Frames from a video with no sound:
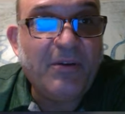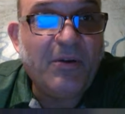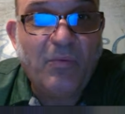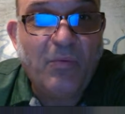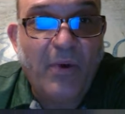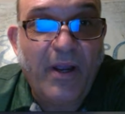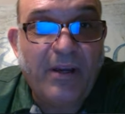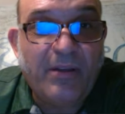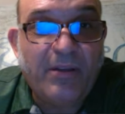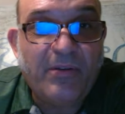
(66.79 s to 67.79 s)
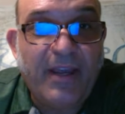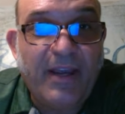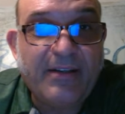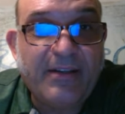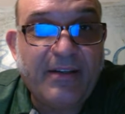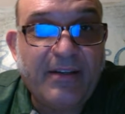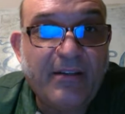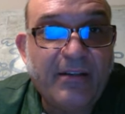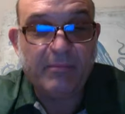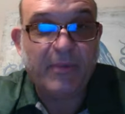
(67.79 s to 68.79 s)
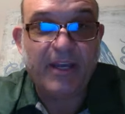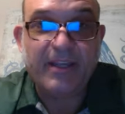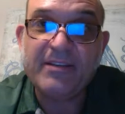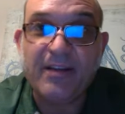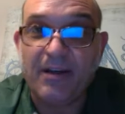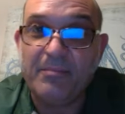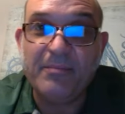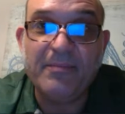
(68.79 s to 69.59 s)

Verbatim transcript: Why are you taxing my income?